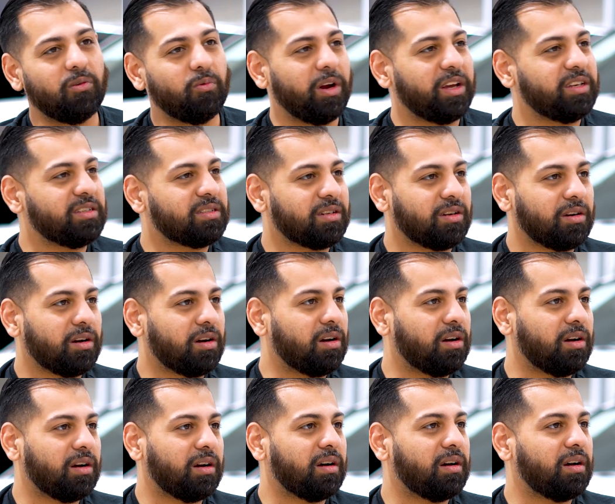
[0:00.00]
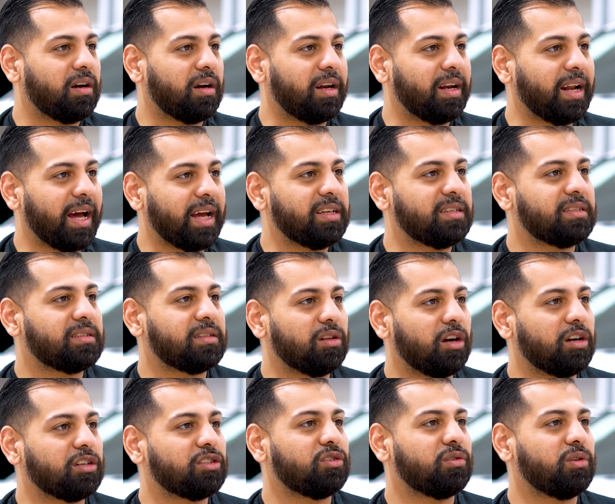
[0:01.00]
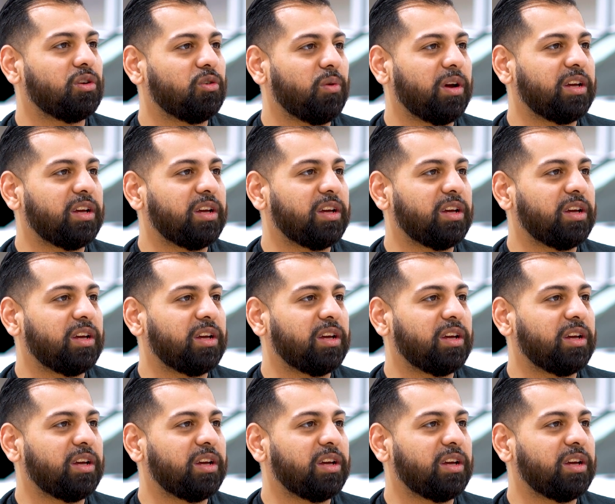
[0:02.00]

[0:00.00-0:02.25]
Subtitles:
race car, a nice luxury